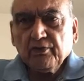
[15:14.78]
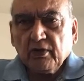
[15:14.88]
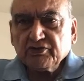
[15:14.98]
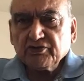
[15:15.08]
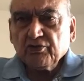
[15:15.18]

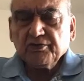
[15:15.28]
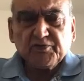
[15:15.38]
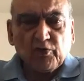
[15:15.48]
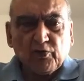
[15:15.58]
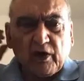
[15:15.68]
who
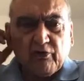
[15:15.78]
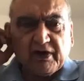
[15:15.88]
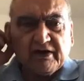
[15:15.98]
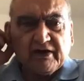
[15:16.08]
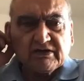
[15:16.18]
also spoke
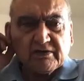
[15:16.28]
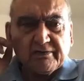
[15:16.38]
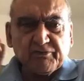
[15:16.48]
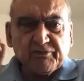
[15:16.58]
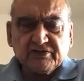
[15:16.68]
out
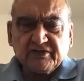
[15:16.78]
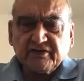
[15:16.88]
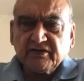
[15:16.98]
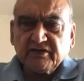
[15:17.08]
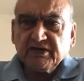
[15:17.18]
against the
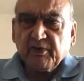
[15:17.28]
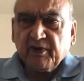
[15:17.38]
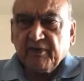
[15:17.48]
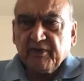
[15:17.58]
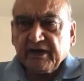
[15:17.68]

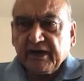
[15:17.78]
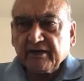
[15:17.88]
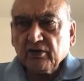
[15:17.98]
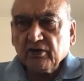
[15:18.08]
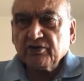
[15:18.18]
Citizenship
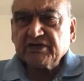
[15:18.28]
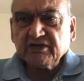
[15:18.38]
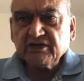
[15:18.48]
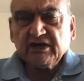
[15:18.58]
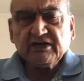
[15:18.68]
Amendment Act, or
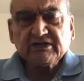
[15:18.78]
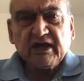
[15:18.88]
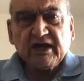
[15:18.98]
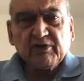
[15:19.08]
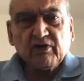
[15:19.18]
Shahidul
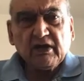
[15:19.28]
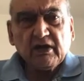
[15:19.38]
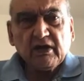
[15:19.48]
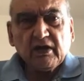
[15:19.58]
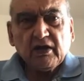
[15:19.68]
Islam and
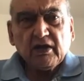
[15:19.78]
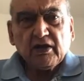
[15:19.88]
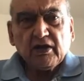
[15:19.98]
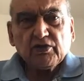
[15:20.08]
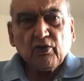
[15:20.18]
all.
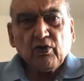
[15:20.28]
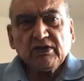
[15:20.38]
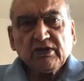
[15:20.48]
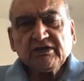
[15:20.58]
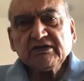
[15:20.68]

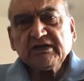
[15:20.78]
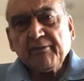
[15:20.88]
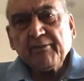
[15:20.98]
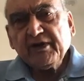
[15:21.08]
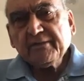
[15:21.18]
So all this
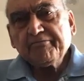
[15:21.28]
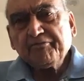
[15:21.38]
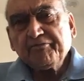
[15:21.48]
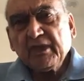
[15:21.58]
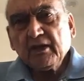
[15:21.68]
is
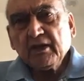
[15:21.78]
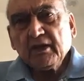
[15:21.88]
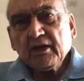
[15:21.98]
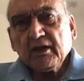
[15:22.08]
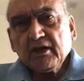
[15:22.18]
happening.
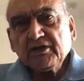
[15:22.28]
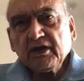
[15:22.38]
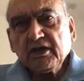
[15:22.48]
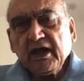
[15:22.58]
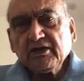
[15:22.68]

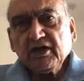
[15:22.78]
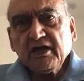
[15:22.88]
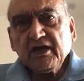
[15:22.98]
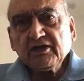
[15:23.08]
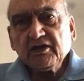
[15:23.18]
The
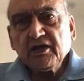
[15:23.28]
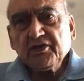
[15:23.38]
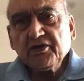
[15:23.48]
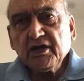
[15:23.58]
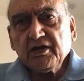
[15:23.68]

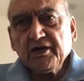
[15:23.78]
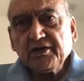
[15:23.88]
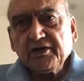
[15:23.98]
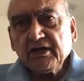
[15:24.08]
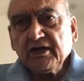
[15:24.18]

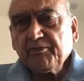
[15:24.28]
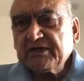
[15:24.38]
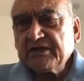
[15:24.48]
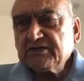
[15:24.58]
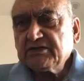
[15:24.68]

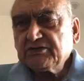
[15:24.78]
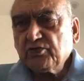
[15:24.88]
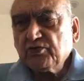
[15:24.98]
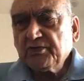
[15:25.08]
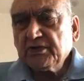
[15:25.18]
real
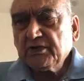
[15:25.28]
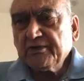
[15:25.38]
persons,